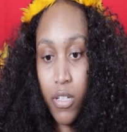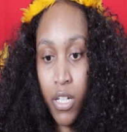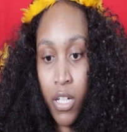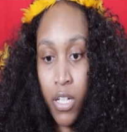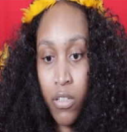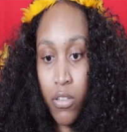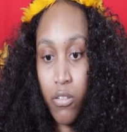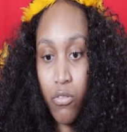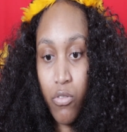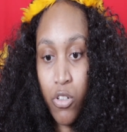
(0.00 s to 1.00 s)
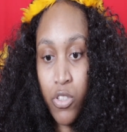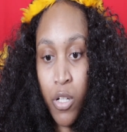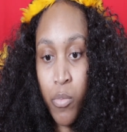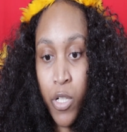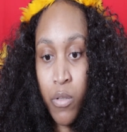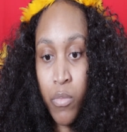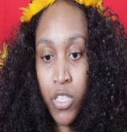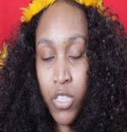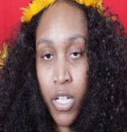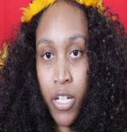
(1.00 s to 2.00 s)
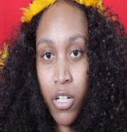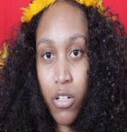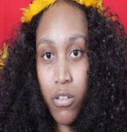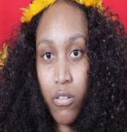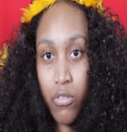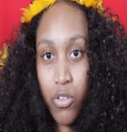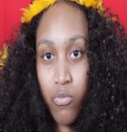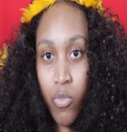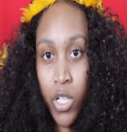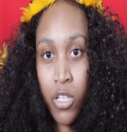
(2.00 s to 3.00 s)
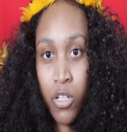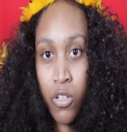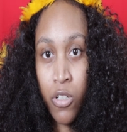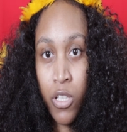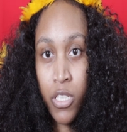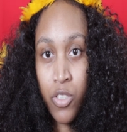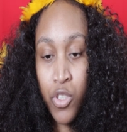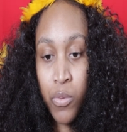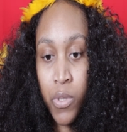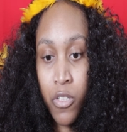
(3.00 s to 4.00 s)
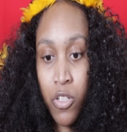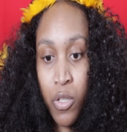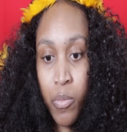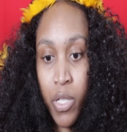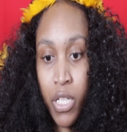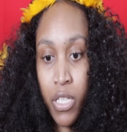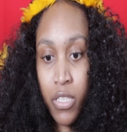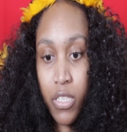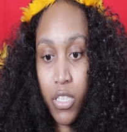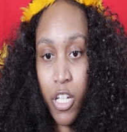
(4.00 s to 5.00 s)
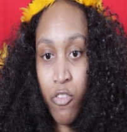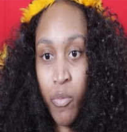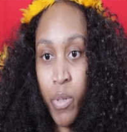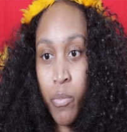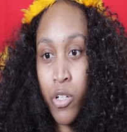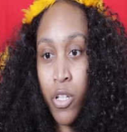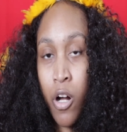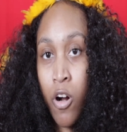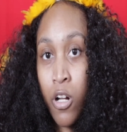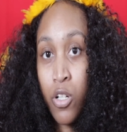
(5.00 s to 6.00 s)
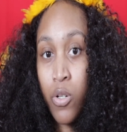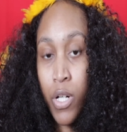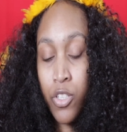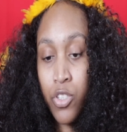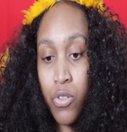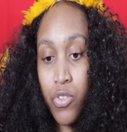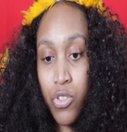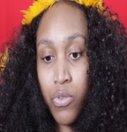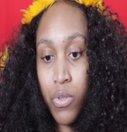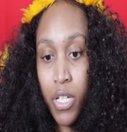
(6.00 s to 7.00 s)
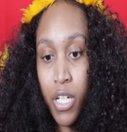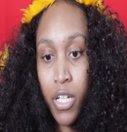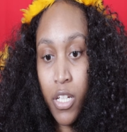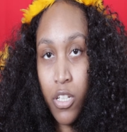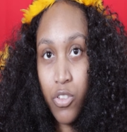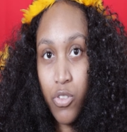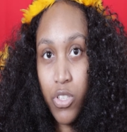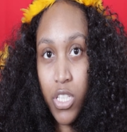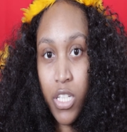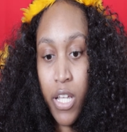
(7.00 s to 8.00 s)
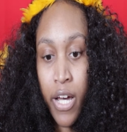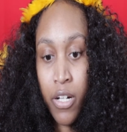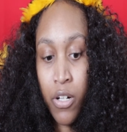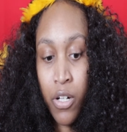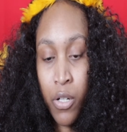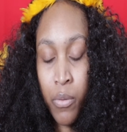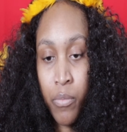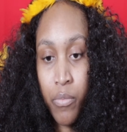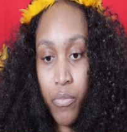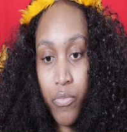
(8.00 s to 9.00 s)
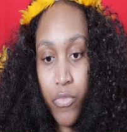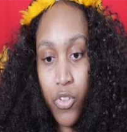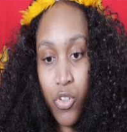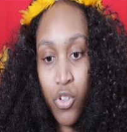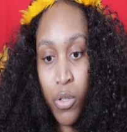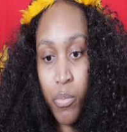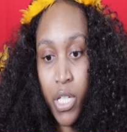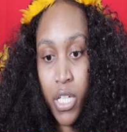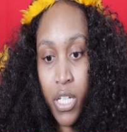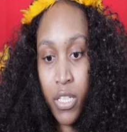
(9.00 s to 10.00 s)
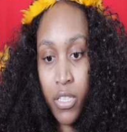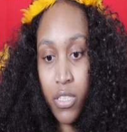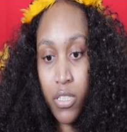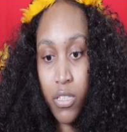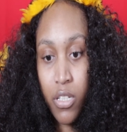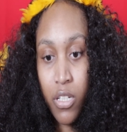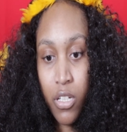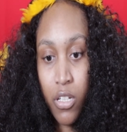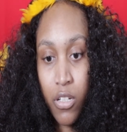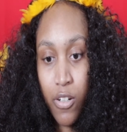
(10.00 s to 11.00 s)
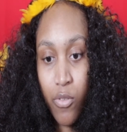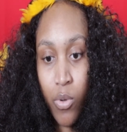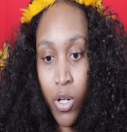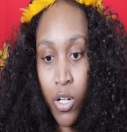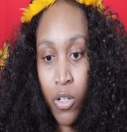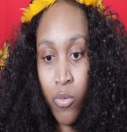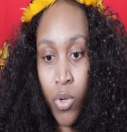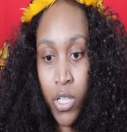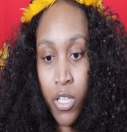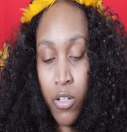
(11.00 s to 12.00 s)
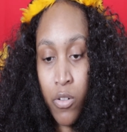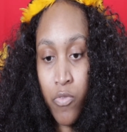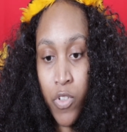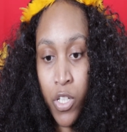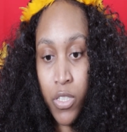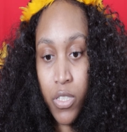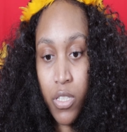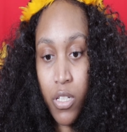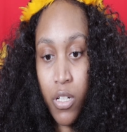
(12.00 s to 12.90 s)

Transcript: and those are pretty much like one of the earliest groups of Europeans. And remember in that article I showed you, you see that Europeans were one of the first